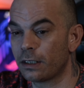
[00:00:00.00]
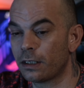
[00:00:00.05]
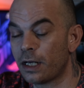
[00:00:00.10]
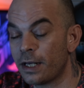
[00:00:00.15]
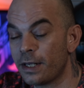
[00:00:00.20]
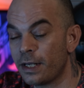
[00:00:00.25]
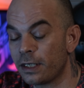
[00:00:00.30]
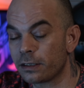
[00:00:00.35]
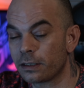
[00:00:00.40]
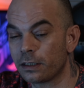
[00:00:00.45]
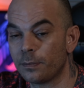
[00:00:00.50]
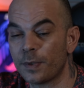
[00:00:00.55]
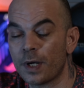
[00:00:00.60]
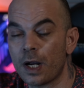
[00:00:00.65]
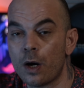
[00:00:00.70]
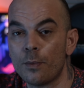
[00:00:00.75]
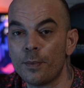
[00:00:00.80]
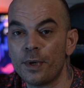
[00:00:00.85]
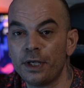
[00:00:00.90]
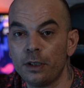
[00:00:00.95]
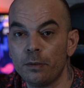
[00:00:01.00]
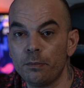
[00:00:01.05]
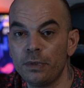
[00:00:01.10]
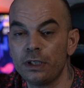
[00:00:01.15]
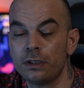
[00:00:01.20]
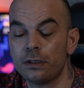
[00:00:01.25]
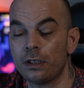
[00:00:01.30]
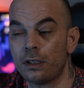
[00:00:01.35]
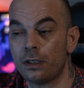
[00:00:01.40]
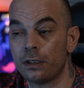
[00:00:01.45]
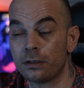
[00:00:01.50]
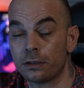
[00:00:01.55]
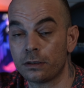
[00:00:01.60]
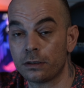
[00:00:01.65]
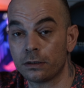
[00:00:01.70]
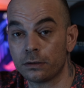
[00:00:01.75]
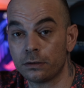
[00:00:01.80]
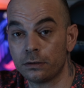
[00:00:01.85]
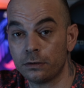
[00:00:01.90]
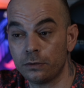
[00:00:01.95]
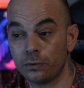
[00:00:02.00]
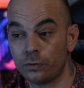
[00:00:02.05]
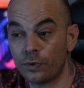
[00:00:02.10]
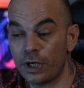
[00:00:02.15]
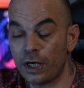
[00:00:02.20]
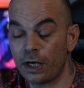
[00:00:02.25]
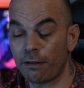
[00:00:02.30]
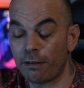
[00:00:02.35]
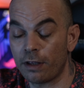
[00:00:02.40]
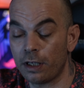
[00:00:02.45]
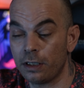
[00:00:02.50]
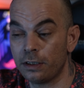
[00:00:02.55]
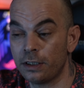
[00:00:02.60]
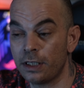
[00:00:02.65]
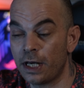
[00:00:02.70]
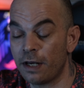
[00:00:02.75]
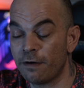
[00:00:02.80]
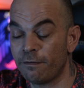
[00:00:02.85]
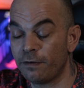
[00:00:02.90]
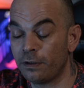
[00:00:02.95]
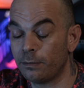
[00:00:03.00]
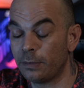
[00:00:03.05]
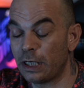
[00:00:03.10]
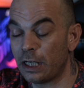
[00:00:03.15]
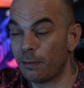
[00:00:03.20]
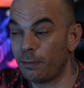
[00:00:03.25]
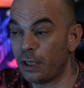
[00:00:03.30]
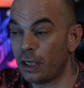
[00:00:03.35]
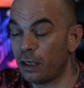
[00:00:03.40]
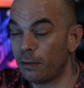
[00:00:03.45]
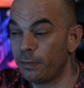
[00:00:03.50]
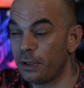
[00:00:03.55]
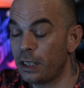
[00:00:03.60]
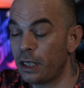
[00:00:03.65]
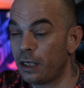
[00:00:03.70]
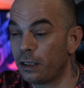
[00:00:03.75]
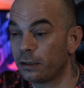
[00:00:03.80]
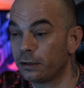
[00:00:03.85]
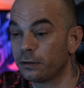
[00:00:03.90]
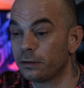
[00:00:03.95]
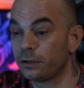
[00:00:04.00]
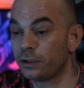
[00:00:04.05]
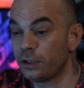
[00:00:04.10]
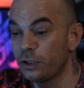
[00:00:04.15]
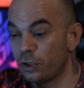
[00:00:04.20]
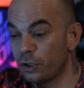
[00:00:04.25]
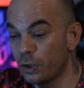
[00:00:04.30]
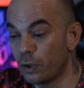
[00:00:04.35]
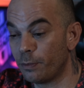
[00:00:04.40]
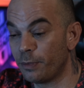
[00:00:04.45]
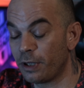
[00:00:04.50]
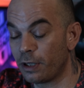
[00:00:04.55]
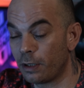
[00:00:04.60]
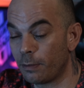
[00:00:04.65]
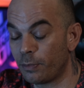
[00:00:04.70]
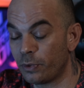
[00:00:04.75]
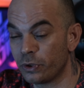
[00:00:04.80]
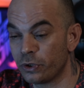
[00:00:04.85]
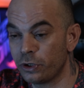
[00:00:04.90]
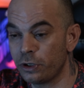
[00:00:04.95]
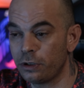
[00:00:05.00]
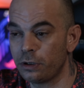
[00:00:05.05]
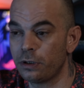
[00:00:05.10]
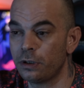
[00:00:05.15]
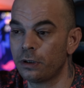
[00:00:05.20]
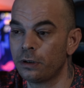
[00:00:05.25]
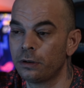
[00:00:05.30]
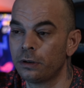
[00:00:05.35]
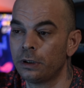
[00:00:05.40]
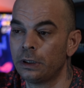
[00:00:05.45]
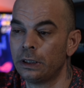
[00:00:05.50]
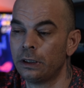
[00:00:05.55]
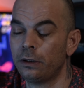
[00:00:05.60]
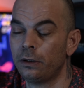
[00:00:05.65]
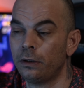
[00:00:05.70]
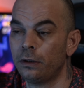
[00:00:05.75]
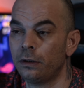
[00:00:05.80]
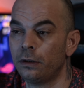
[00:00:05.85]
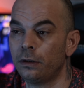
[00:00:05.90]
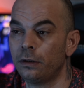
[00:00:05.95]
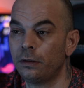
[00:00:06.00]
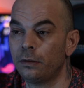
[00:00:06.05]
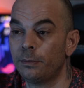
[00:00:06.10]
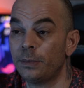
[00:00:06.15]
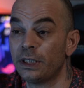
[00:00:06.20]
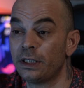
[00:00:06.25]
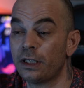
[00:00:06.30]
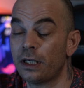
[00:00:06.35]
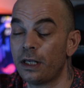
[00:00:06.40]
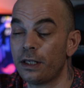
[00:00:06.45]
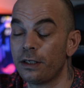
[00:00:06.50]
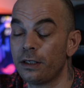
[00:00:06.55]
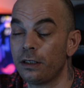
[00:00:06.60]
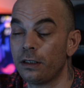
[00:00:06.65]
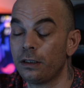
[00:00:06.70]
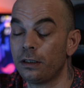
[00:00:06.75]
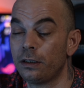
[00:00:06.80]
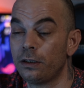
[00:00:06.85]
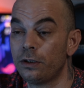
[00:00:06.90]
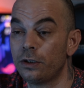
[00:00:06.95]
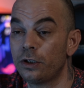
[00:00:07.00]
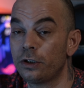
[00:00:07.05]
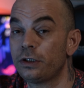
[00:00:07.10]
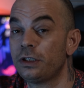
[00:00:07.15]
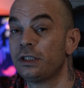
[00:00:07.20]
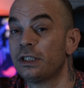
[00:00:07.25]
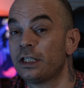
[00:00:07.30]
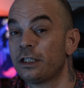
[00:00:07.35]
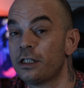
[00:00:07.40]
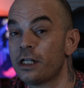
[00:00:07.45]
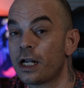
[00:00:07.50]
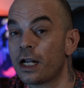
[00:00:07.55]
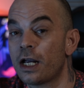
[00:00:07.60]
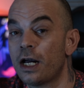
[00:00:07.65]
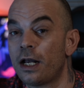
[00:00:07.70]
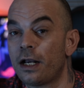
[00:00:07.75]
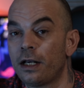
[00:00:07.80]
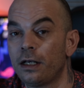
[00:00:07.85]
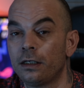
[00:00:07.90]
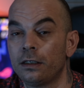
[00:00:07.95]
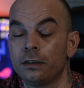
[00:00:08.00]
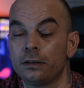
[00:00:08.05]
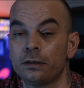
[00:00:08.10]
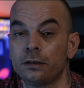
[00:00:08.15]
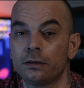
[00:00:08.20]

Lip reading: I ask him how many meters, where they dive and blah blah blah. He showed me the position, but I noticed that the current